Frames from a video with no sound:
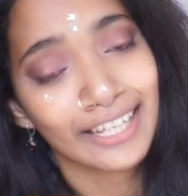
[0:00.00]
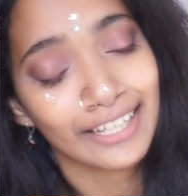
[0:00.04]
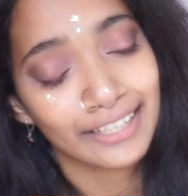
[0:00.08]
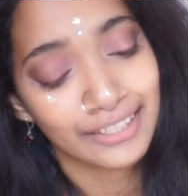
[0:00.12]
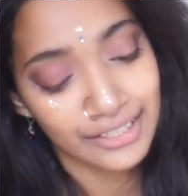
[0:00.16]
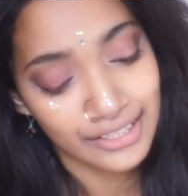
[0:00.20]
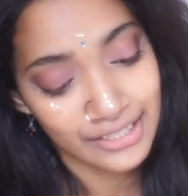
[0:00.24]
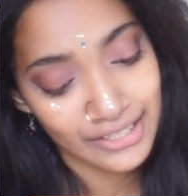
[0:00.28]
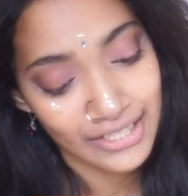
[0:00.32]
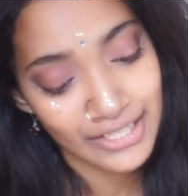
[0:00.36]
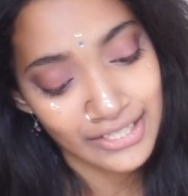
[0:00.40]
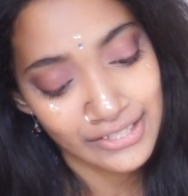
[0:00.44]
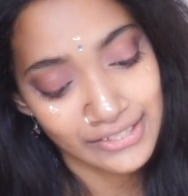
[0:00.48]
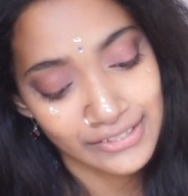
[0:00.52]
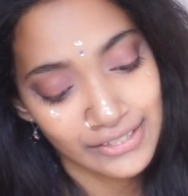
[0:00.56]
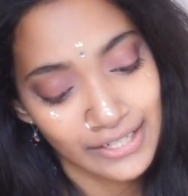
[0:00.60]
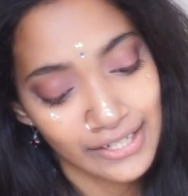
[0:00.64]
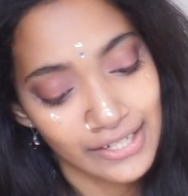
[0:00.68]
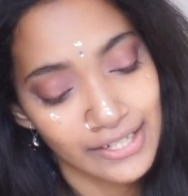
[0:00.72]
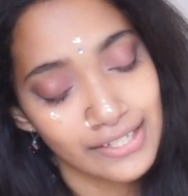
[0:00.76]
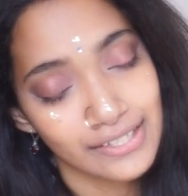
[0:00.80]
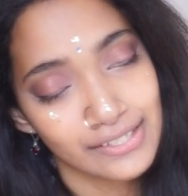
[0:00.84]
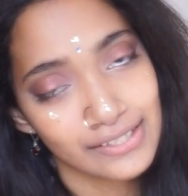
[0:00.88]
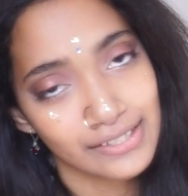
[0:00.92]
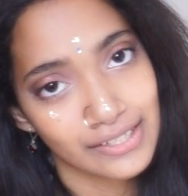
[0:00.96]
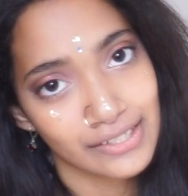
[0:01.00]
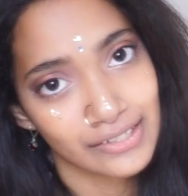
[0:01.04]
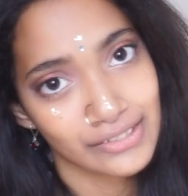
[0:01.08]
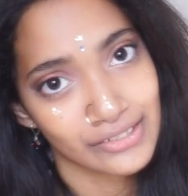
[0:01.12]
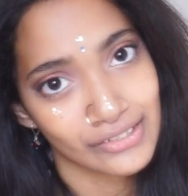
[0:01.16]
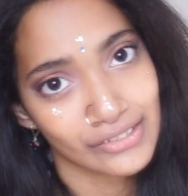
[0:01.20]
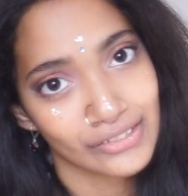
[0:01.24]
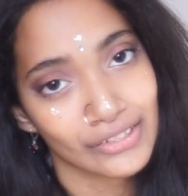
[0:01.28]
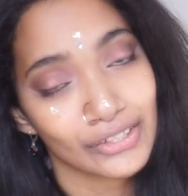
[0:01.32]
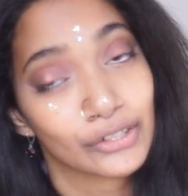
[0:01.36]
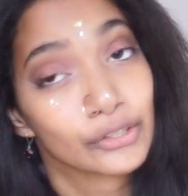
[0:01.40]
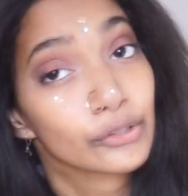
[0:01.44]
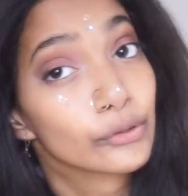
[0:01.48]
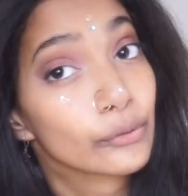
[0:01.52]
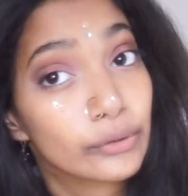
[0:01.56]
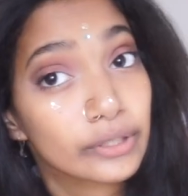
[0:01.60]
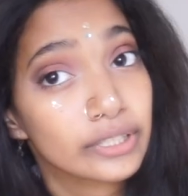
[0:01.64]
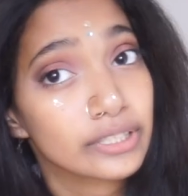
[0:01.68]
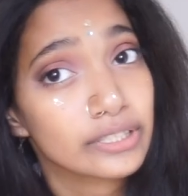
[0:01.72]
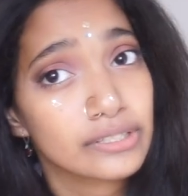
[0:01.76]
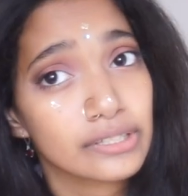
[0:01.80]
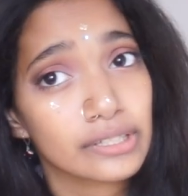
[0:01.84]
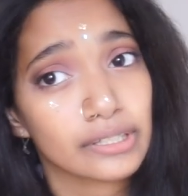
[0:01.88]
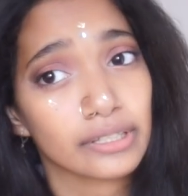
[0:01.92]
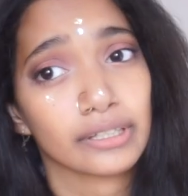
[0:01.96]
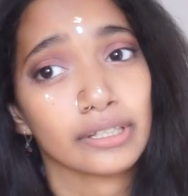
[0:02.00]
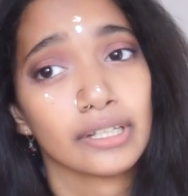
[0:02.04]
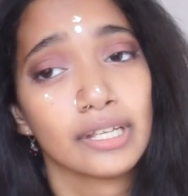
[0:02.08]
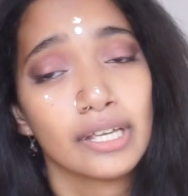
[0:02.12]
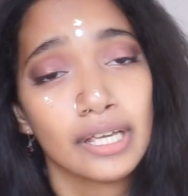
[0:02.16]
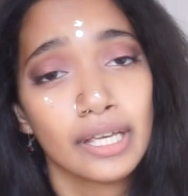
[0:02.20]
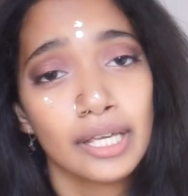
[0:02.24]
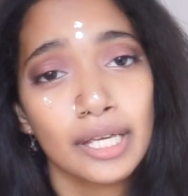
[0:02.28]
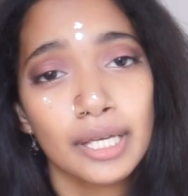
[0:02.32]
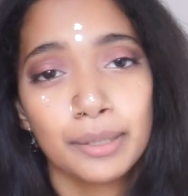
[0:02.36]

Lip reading: And in this case, since they're going to